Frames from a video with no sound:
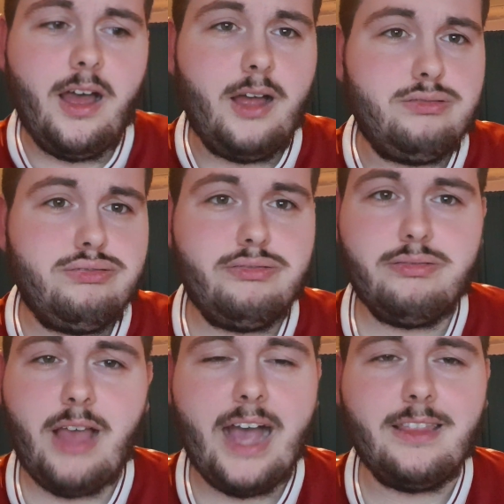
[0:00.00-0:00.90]

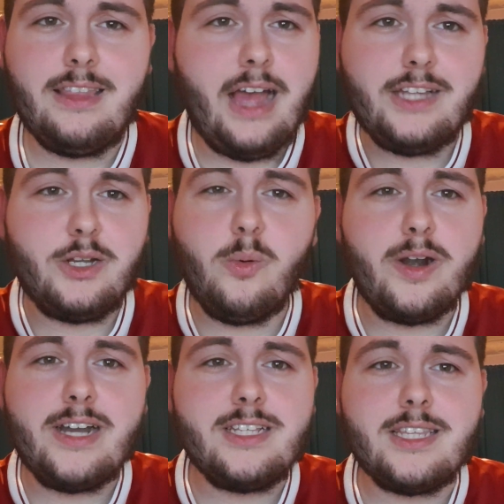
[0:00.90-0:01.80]
I don't know
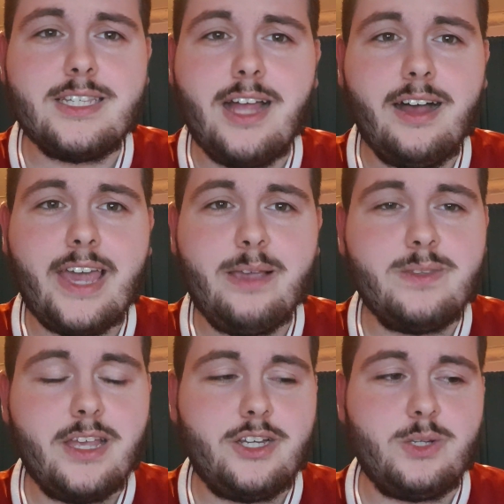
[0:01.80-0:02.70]
what it is at the start of
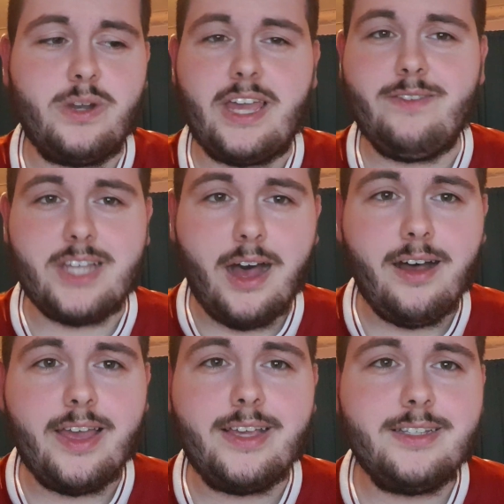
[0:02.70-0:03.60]
games. They just want to give us
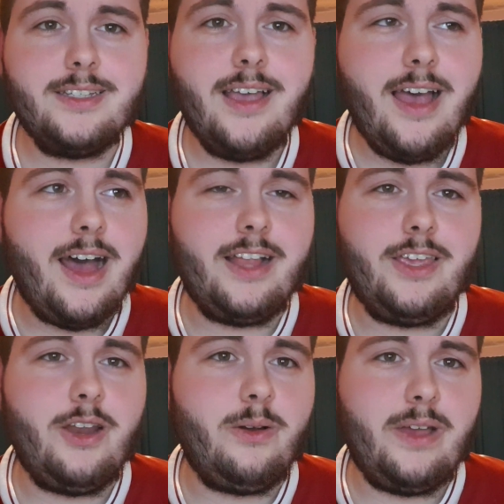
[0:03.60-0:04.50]
heartaches, and
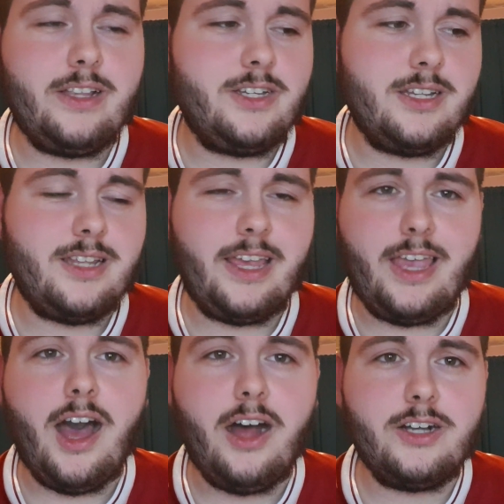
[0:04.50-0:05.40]
it's just like
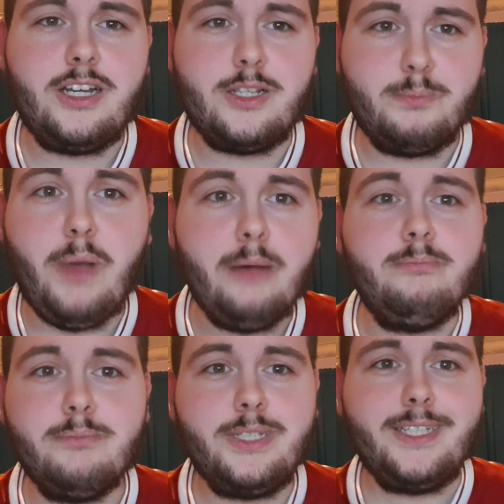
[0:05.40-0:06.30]
your heart just
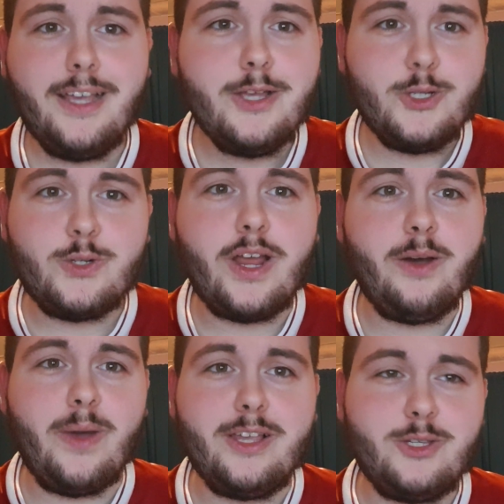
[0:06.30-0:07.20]
pumps straight
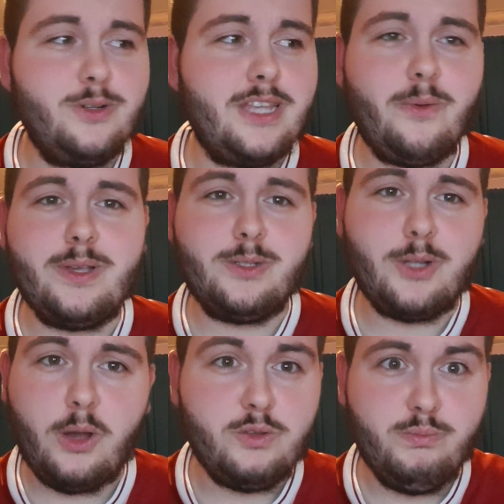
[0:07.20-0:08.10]
away as soon as that whistle
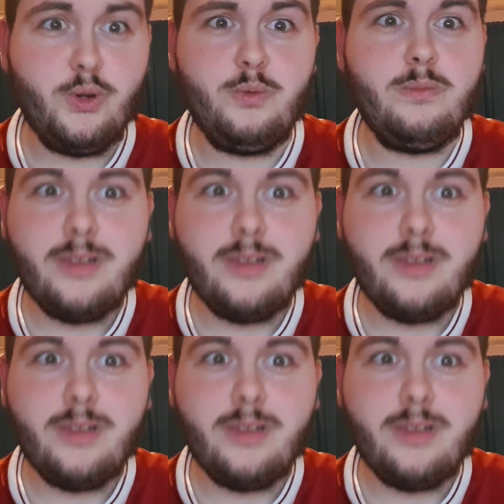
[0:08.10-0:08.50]
goes. Boom!